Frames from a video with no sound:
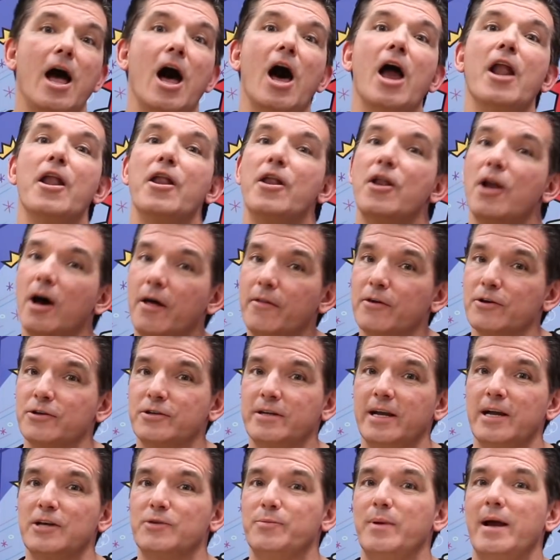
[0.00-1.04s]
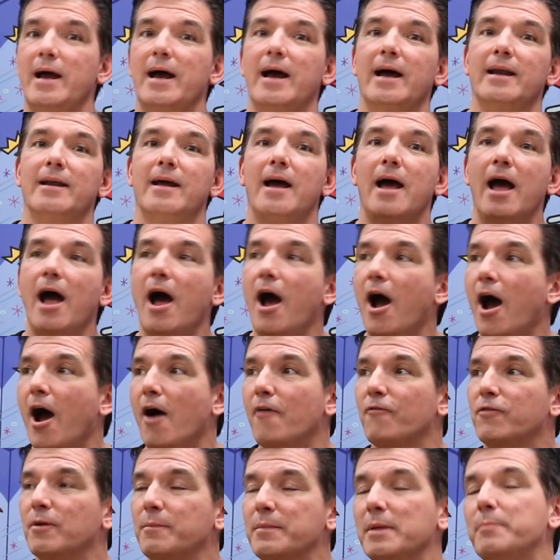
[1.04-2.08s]
Another sketch pad
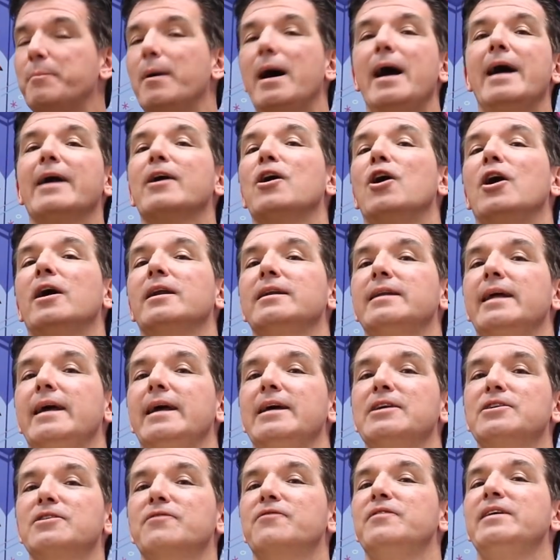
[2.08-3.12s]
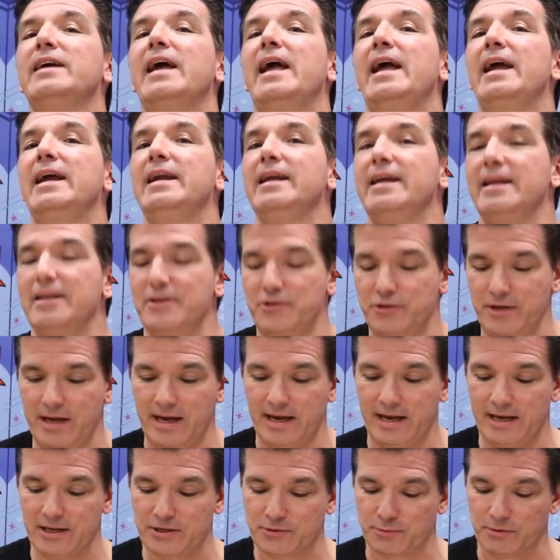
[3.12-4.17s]
from the bygone days of the 80s.
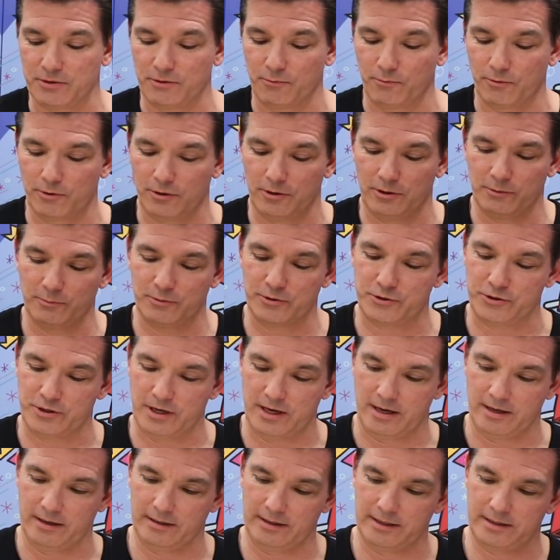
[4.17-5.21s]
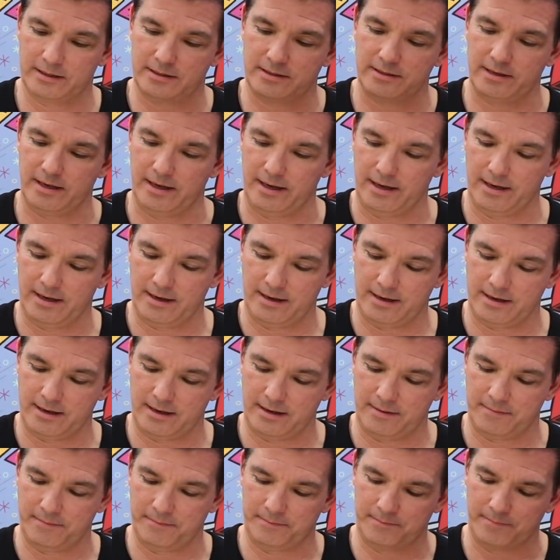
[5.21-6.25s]
Yes, when the world was young. Let's see.
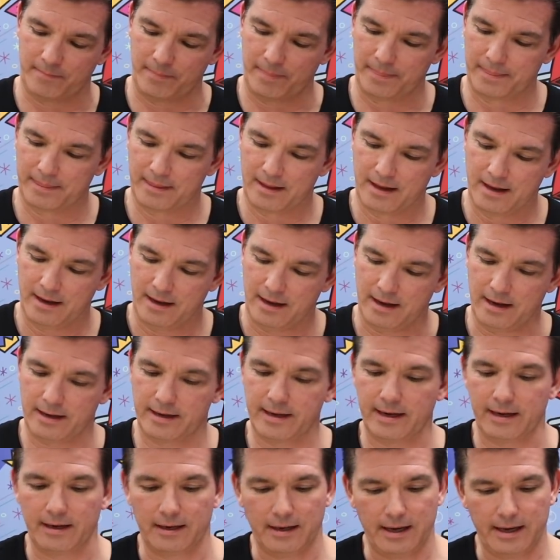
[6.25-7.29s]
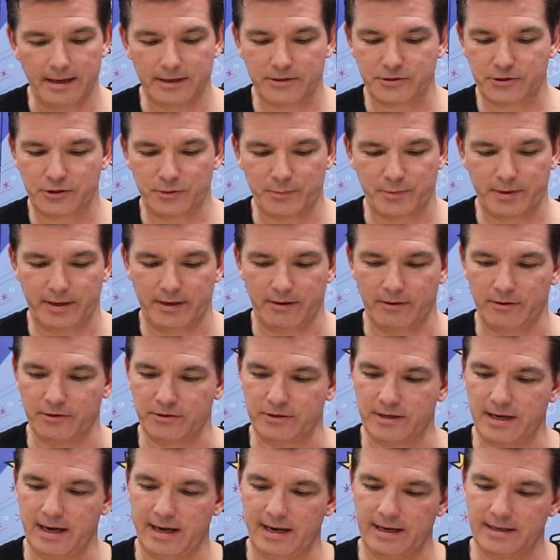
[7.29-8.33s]
Again, a lot of
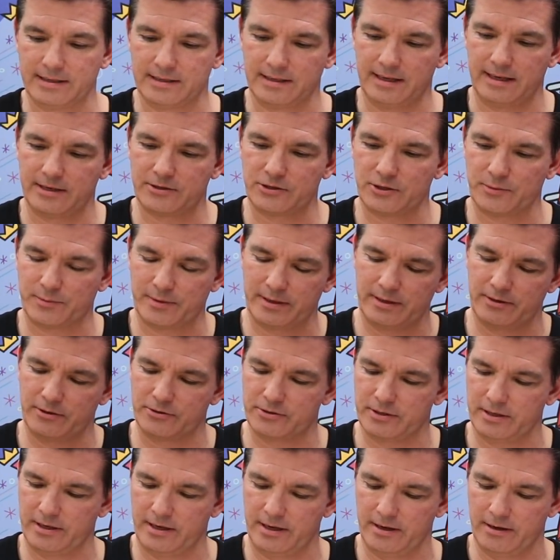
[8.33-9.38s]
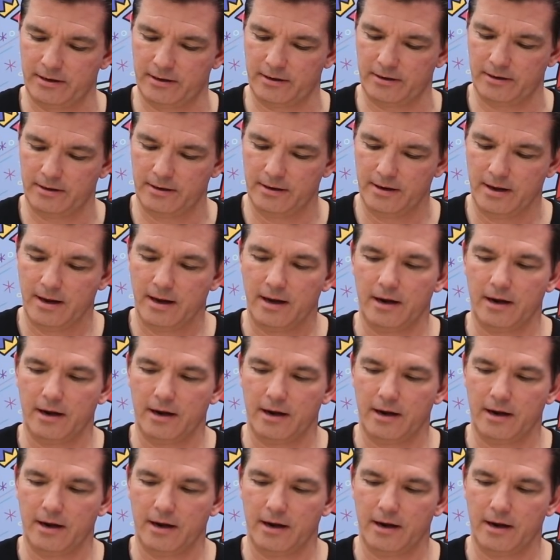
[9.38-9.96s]
superheroes, guys. A lot of superheroes in here.